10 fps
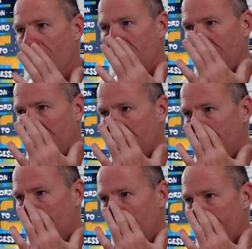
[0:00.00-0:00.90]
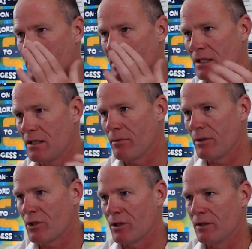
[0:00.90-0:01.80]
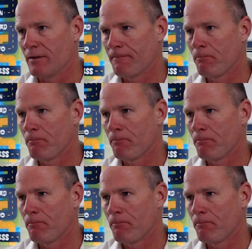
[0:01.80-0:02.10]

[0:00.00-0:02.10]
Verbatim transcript: Taxi and Limousine Commission.